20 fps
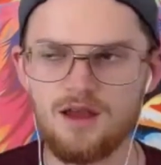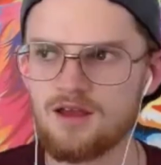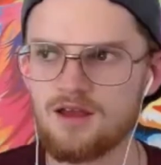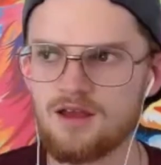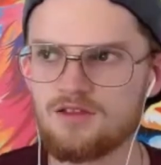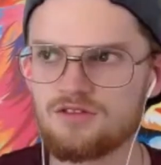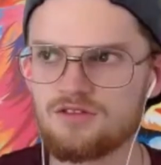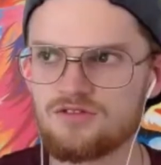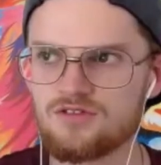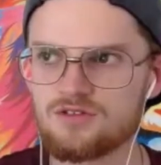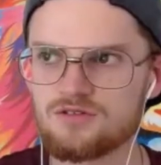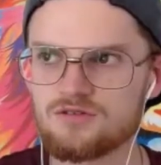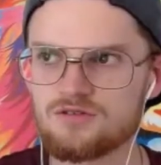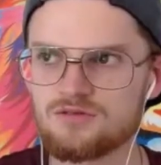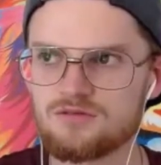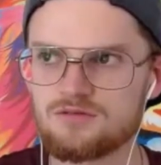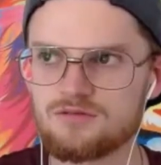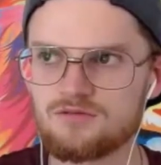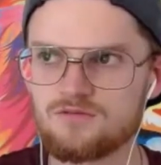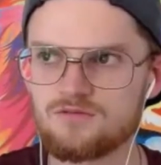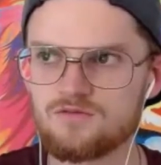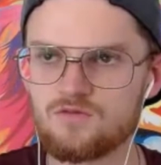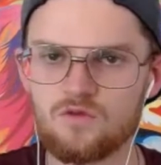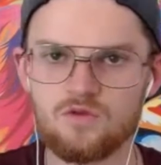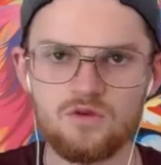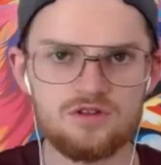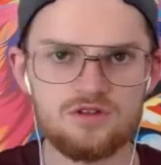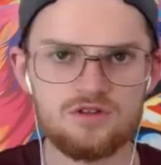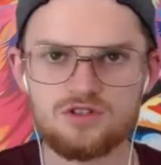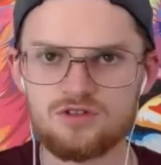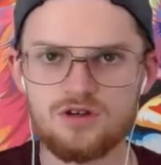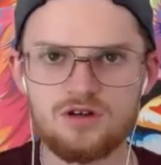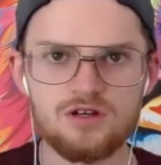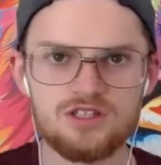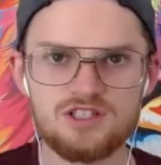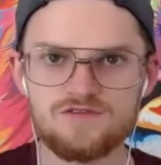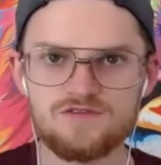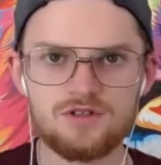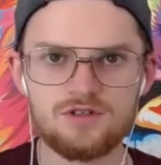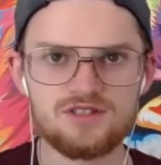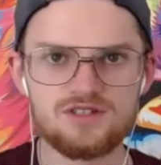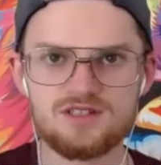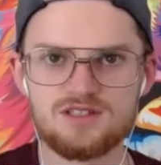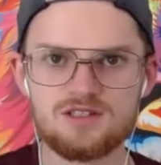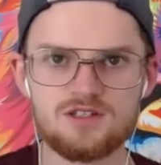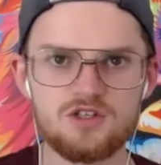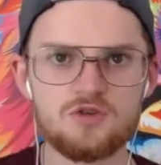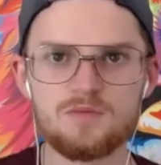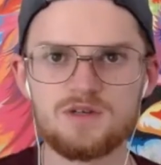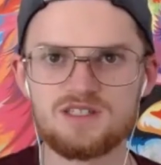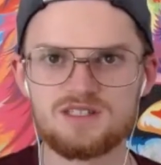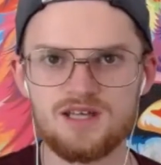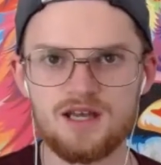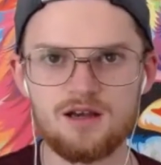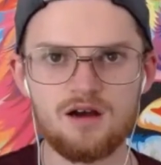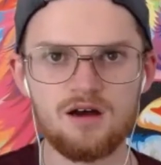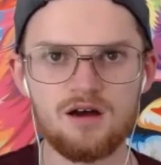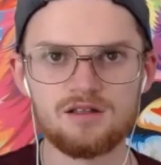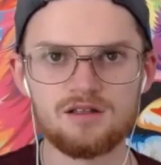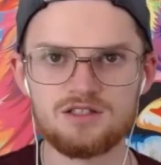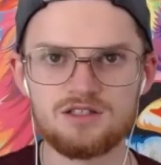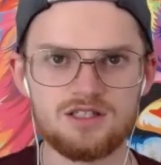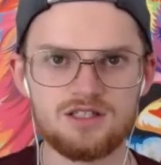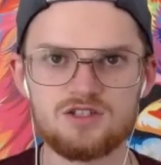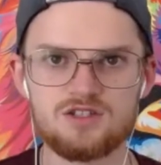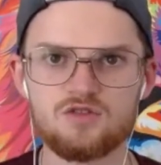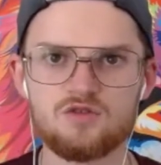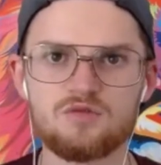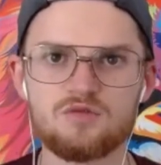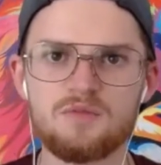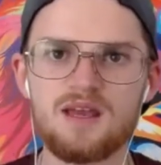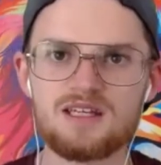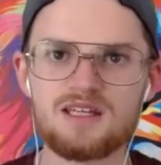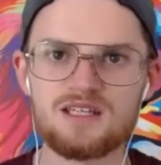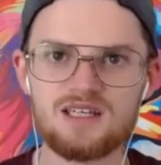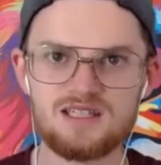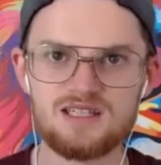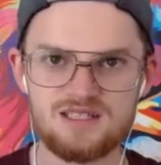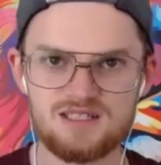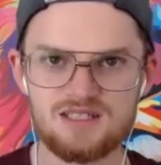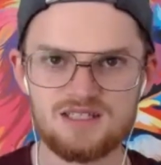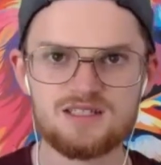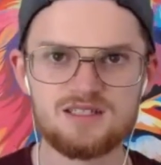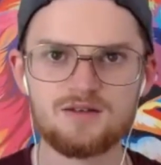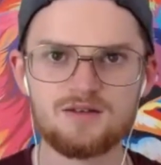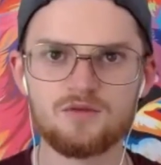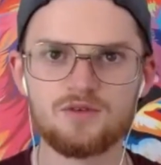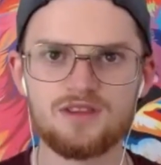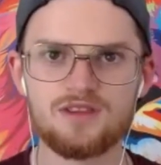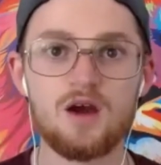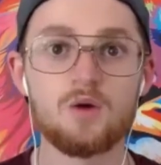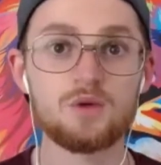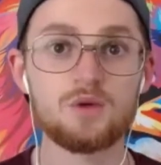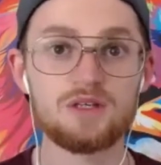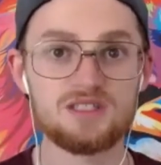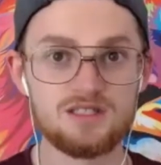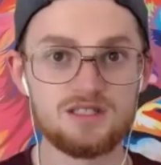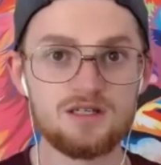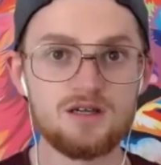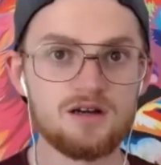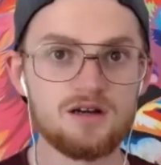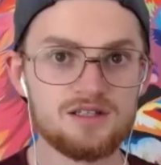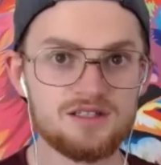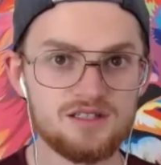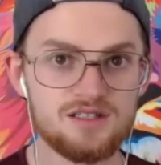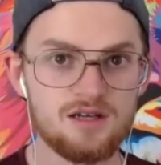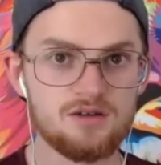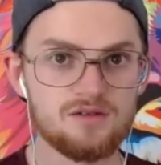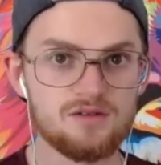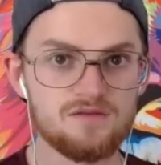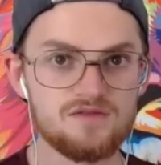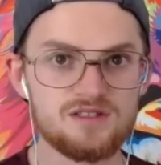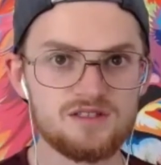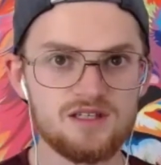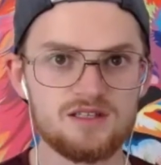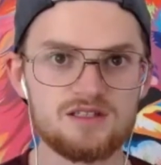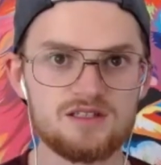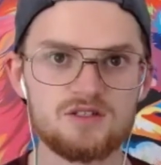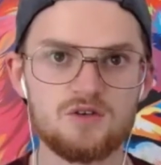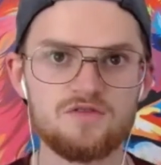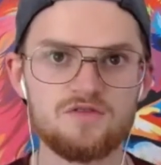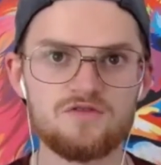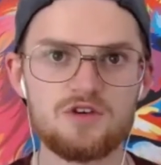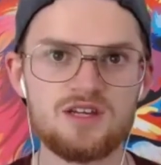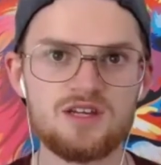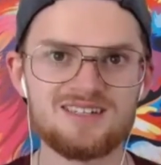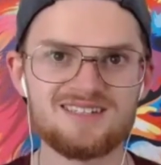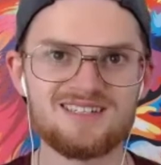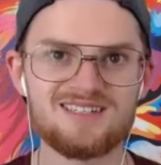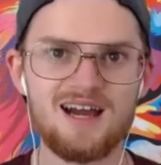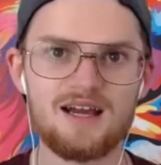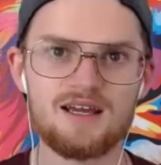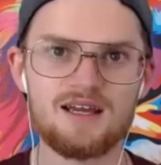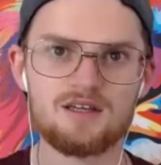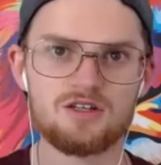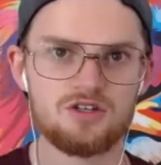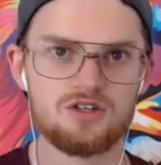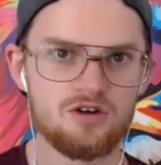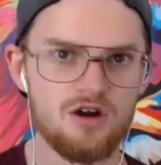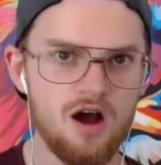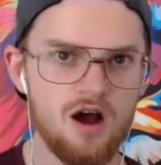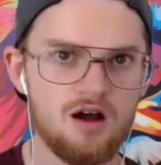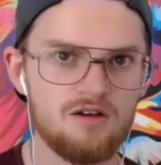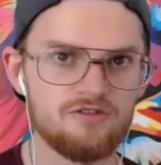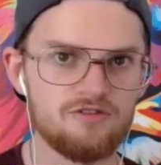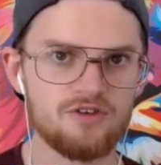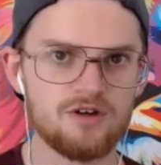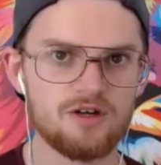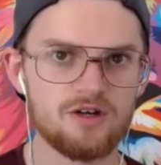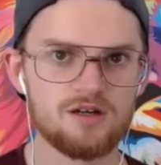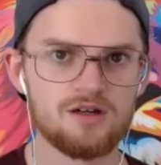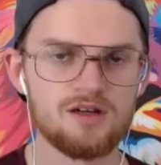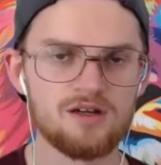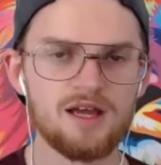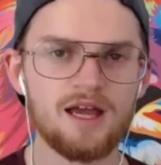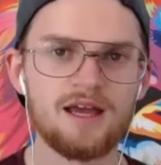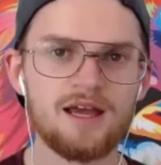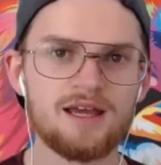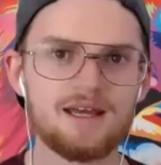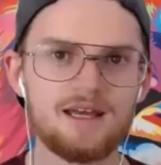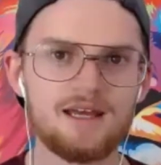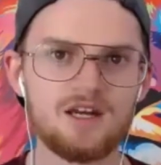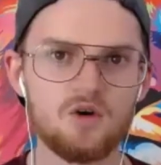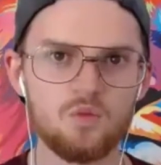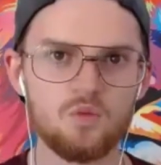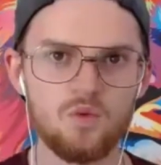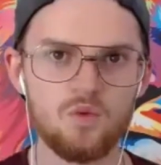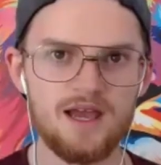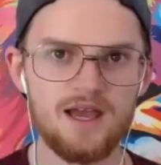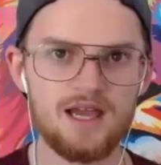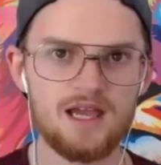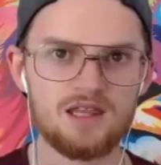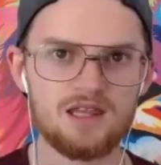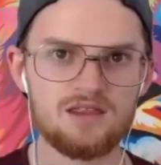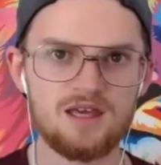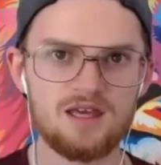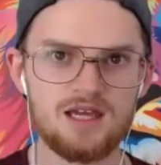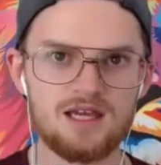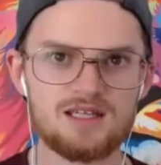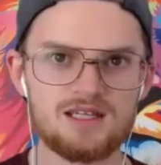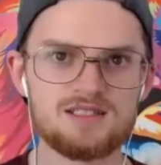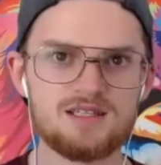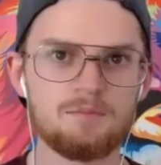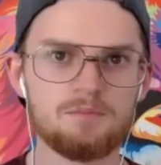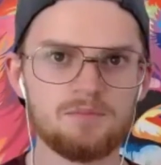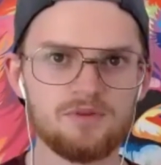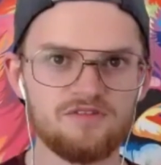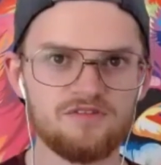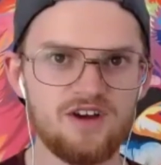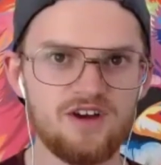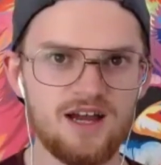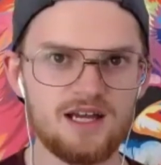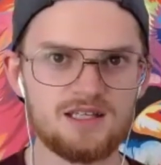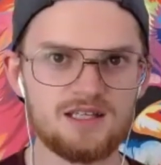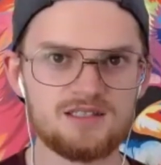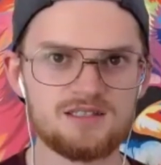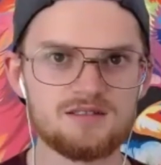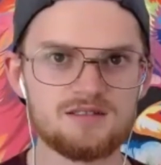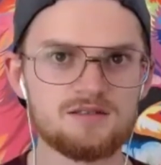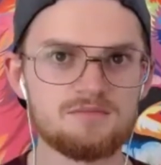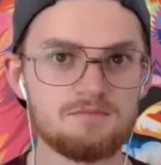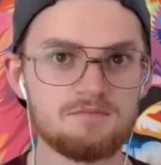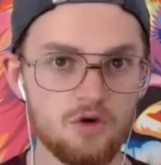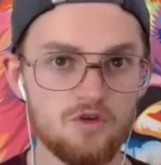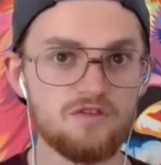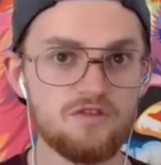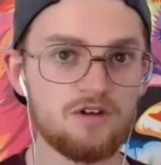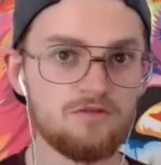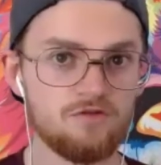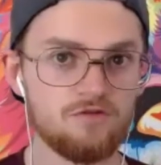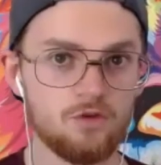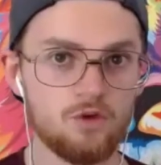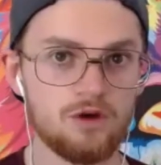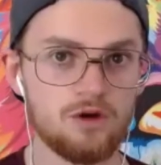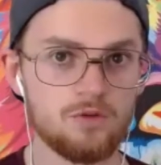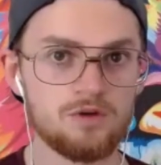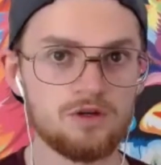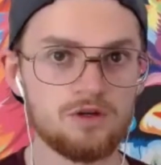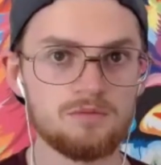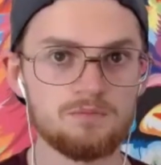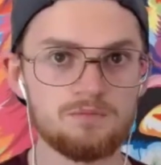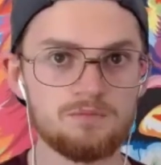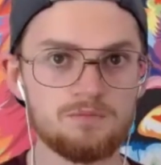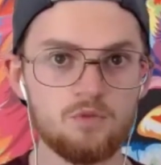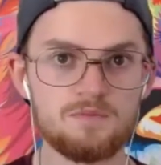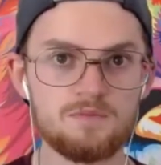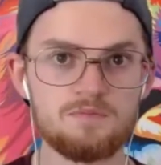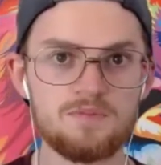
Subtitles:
one of the strongest forces in human psychology is to remain consistent with how we see ourselves. And so if you can tie in your offer in a way that exemplifies moving forward would